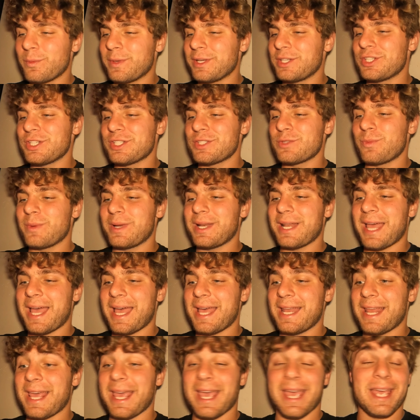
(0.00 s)
We just went
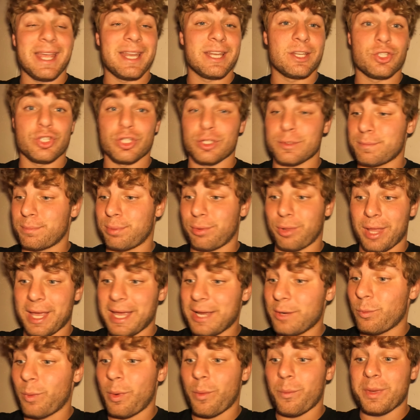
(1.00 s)
ahead and just
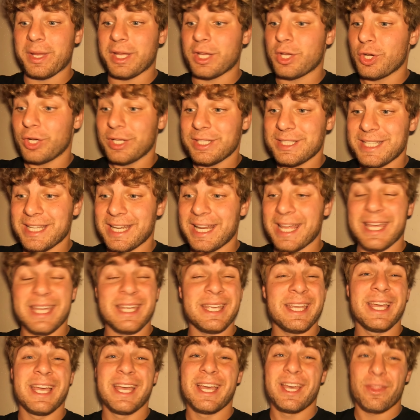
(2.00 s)
played what we could
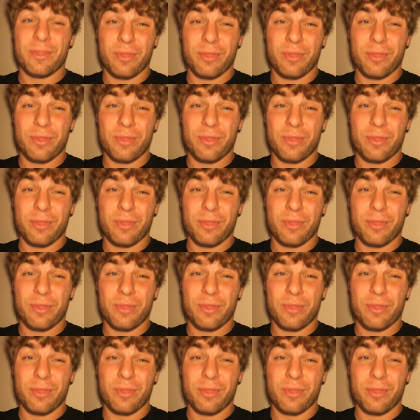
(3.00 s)
today.